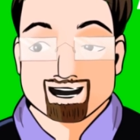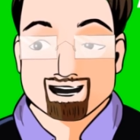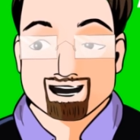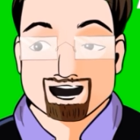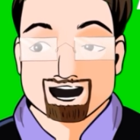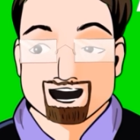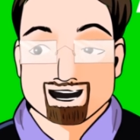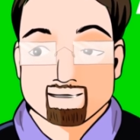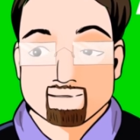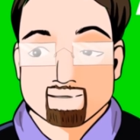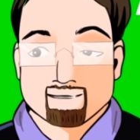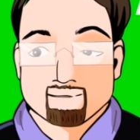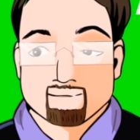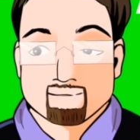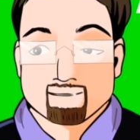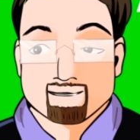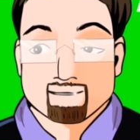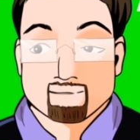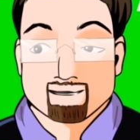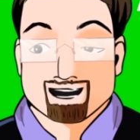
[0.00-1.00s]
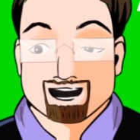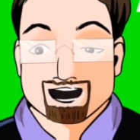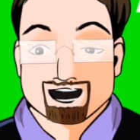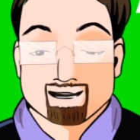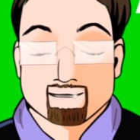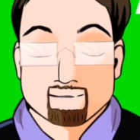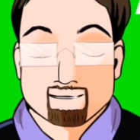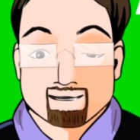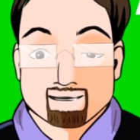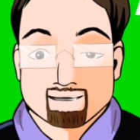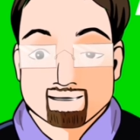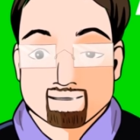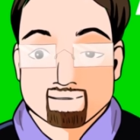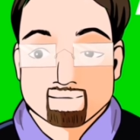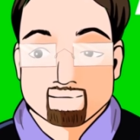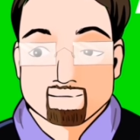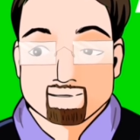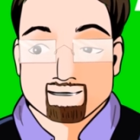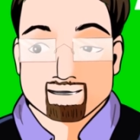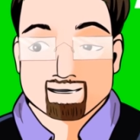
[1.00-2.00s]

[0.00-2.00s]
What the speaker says: you have a few more options.